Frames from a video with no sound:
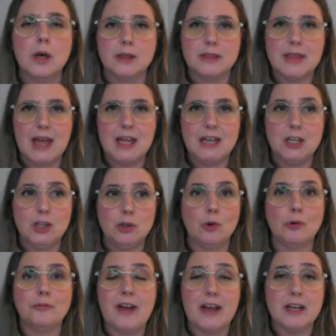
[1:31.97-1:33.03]
than
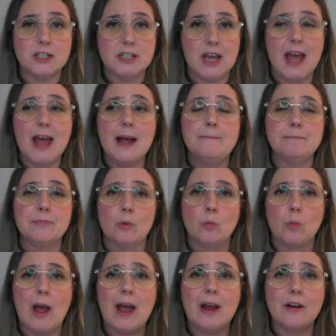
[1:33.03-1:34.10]
your fair share?
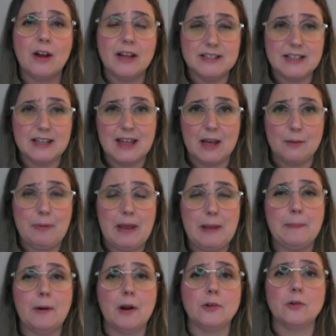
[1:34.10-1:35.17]
Where is it that
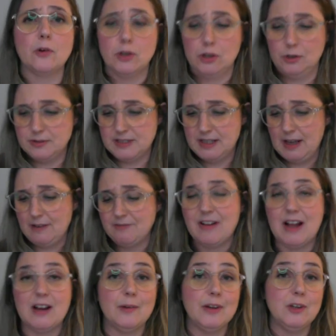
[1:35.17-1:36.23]
people are not using and
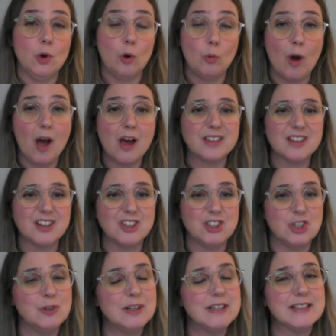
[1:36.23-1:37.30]
valuing your worth? Because
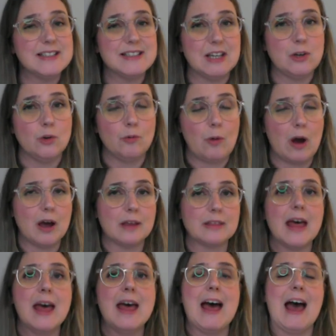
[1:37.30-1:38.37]
you need to see your worth,
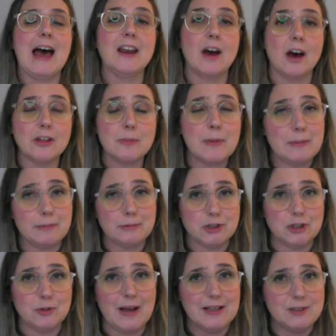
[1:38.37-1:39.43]
and other people
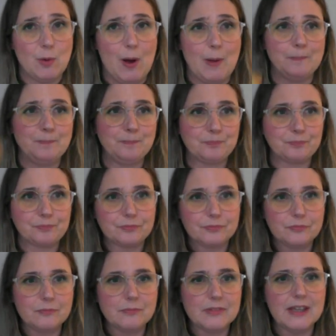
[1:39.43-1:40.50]
do as well.
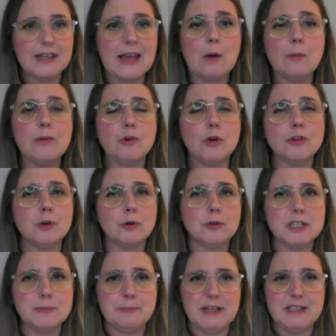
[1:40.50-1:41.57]
Now, we've got the
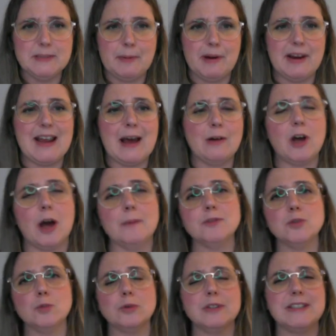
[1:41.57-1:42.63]
gorgeous bee spirit. Now, come
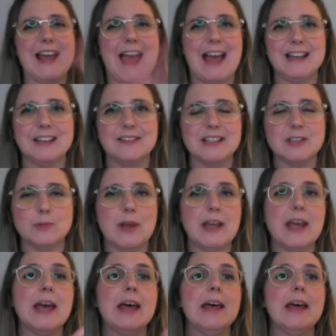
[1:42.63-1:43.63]
towards the end of this week,